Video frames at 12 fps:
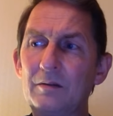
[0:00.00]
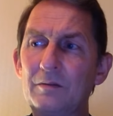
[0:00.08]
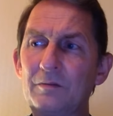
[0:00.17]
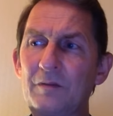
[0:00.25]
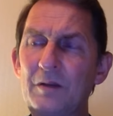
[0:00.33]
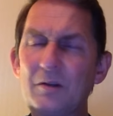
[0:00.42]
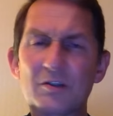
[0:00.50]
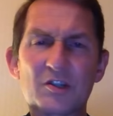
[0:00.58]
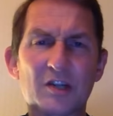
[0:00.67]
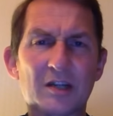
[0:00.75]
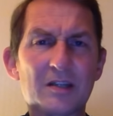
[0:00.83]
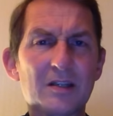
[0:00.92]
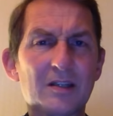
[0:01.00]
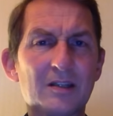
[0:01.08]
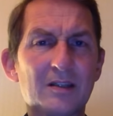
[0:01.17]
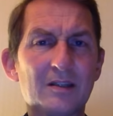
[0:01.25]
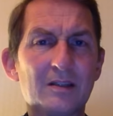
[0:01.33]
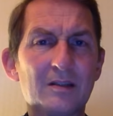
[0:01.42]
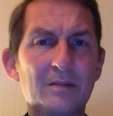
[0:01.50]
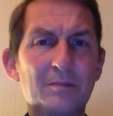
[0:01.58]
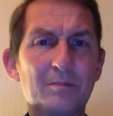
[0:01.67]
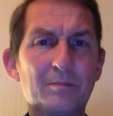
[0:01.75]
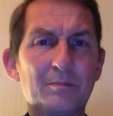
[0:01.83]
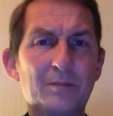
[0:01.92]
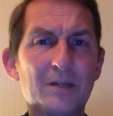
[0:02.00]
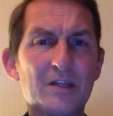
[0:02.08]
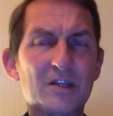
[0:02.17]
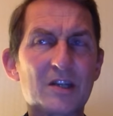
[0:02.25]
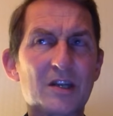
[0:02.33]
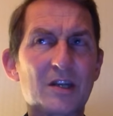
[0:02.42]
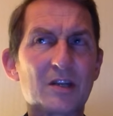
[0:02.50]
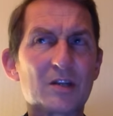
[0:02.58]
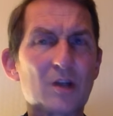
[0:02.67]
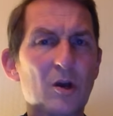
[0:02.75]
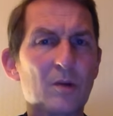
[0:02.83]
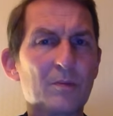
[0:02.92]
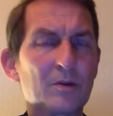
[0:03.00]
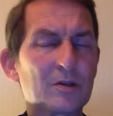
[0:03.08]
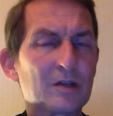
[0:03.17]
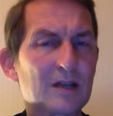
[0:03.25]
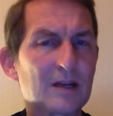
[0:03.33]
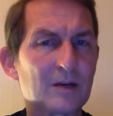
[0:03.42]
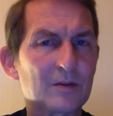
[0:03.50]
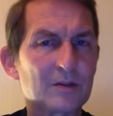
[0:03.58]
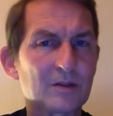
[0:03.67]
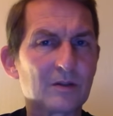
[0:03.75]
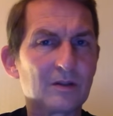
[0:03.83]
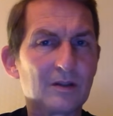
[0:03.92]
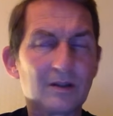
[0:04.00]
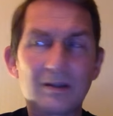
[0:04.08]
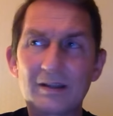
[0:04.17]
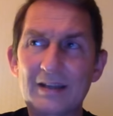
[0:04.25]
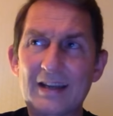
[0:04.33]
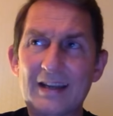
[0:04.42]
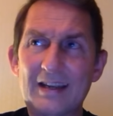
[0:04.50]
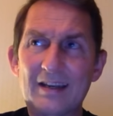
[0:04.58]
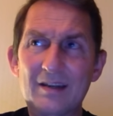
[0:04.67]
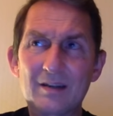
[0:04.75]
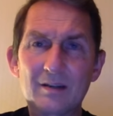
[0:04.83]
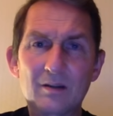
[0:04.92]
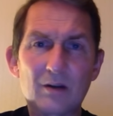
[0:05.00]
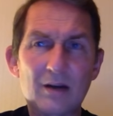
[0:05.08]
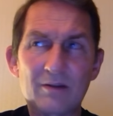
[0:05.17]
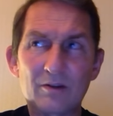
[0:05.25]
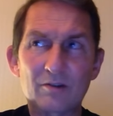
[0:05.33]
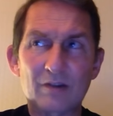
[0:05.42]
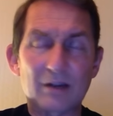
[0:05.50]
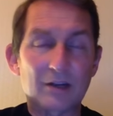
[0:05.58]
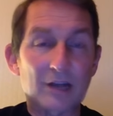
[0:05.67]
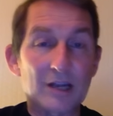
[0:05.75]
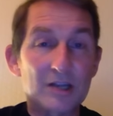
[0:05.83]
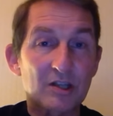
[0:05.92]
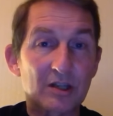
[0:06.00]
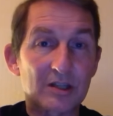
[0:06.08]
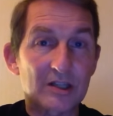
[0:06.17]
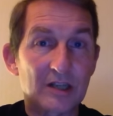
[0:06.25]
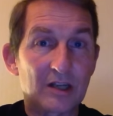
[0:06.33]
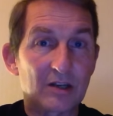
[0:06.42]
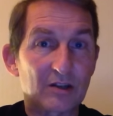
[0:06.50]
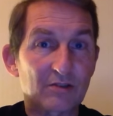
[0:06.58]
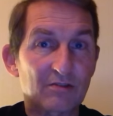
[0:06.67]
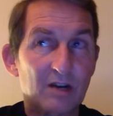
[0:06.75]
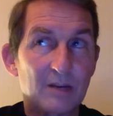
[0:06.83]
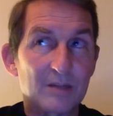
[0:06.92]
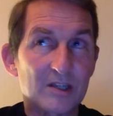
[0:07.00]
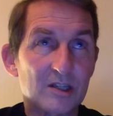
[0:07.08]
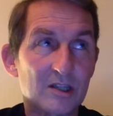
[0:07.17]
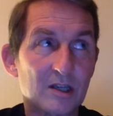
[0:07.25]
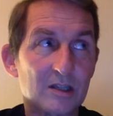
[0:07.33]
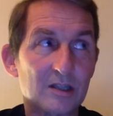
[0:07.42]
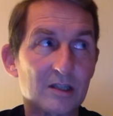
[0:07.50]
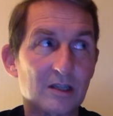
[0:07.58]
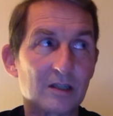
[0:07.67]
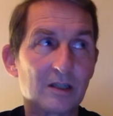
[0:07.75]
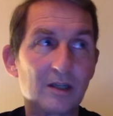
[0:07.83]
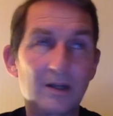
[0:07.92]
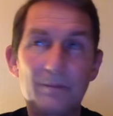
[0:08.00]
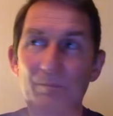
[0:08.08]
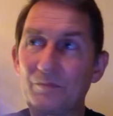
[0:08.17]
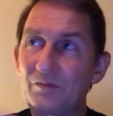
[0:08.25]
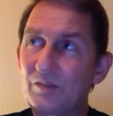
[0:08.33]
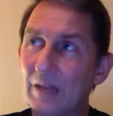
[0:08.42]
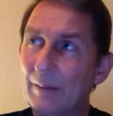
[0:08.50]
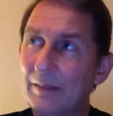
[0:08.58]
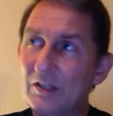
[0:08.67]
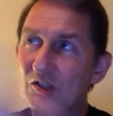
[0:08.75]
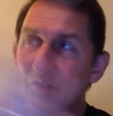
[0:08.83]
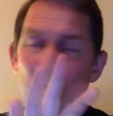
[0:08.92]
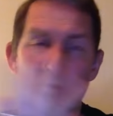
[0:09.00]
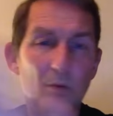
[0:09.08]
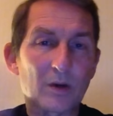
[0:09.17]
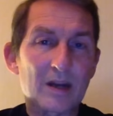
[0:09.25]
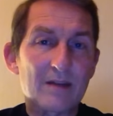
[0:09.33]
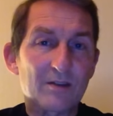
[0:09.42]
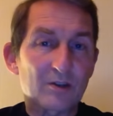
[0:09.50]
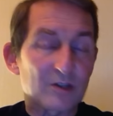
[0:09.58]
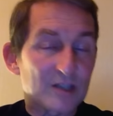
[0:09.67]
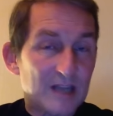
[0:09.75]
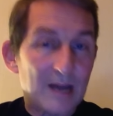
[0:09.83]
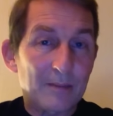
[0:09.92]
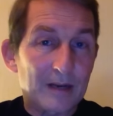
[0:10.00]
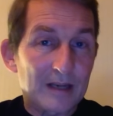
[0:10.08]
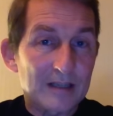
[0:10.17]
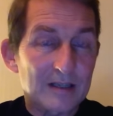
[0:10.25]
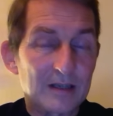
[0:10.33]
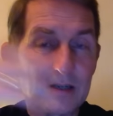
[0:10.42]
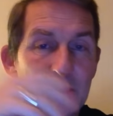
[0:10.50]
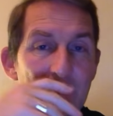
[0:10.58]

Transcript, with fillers: Fed on shit, police sending us home, not allowed to get in or have a look around in case the scene of the crime is sussed, damaged, or whatever, contaminated.